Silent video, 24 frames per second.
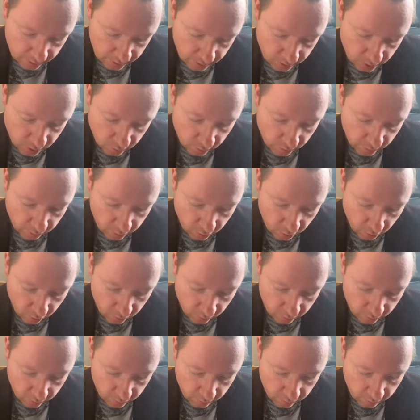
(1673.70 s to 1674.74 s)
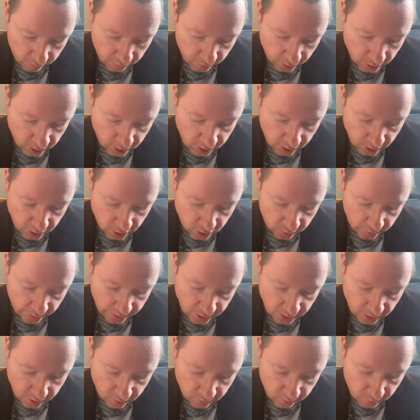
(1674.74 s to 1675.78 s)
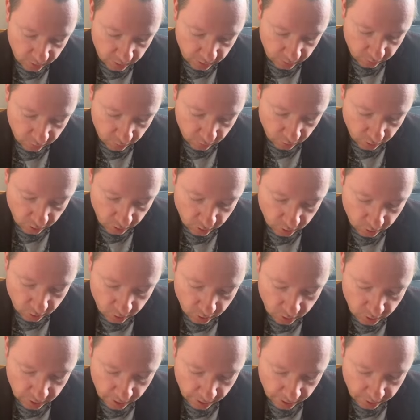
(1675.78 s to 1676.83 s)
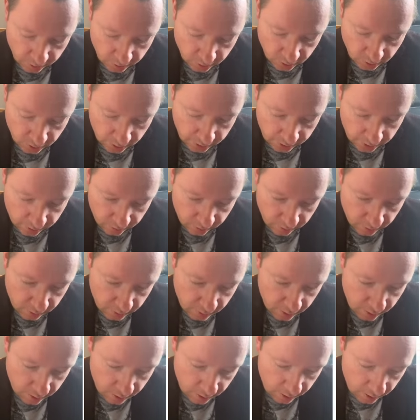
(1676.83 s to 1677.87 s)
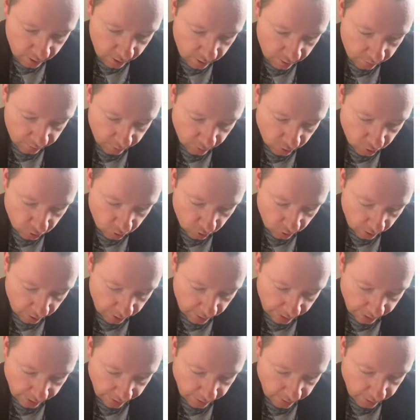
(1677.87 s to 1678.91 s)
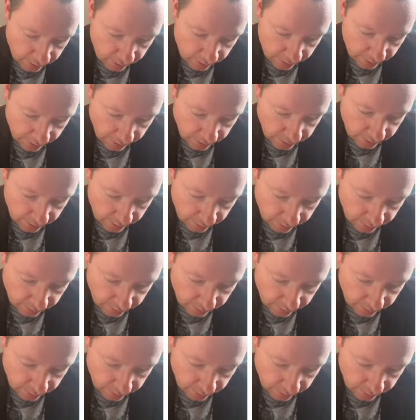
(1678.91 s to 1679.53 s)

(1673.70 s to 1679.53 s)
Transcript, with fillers: So we've got the first situation where you've got your two centres here. If I draw a line connecting the